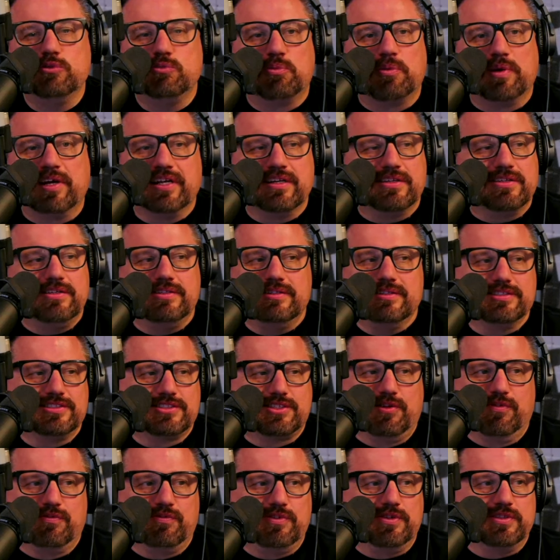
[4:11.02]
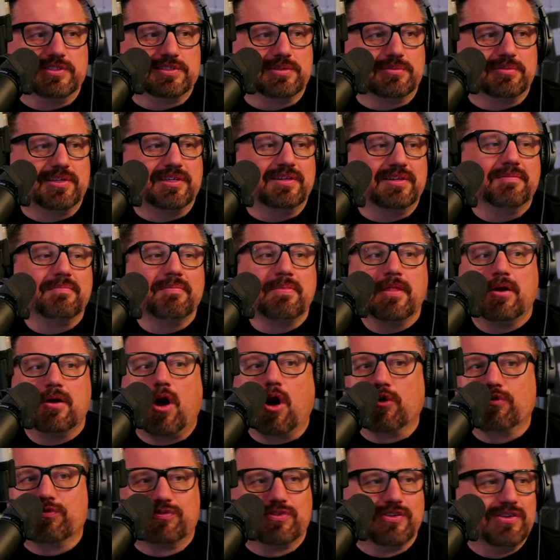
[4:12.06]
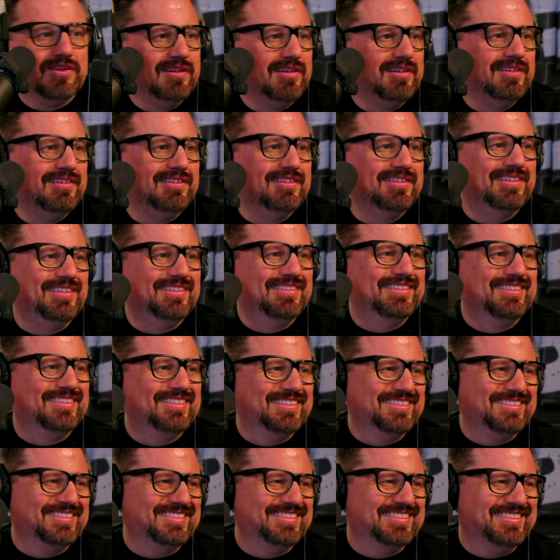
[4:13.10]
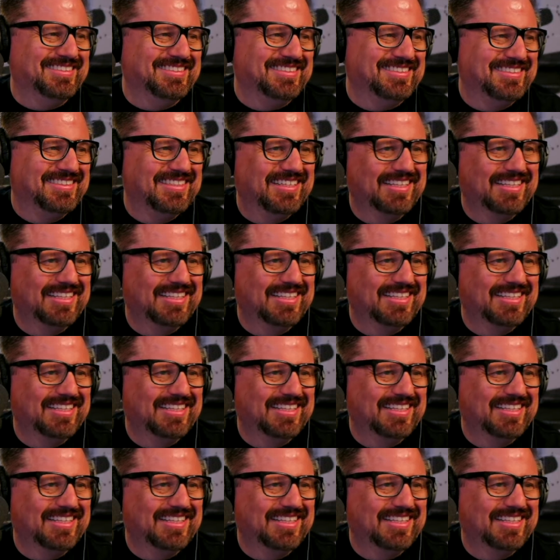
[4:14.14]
wrinkle is confusing me. Arf. there he is.